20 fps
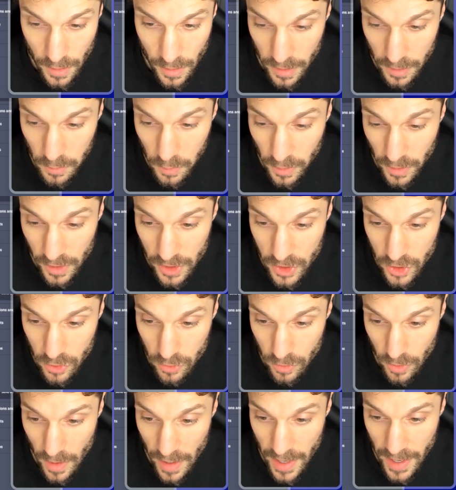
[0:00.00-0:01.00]
And we're going to
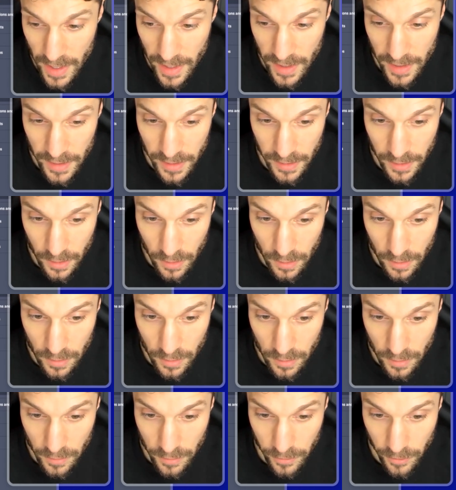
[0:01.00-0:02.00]
drag
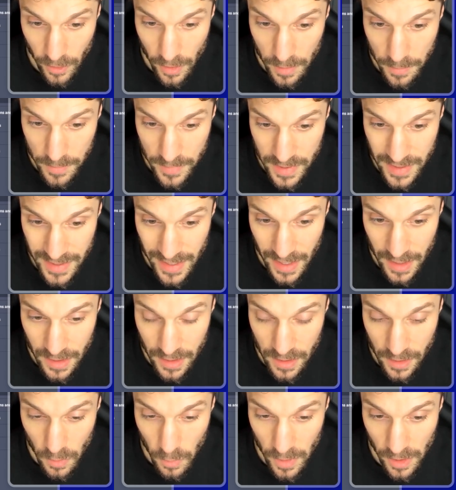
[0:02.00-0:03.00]
from
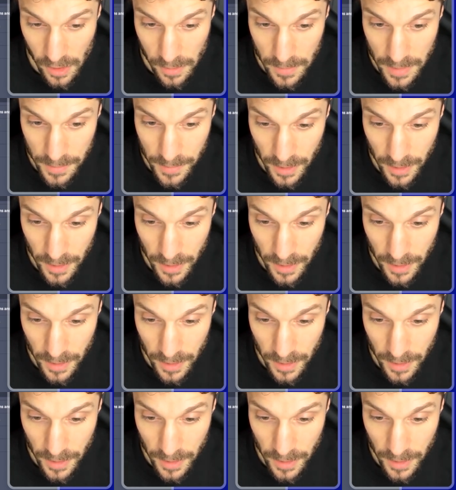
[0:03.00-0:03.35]
send the welcome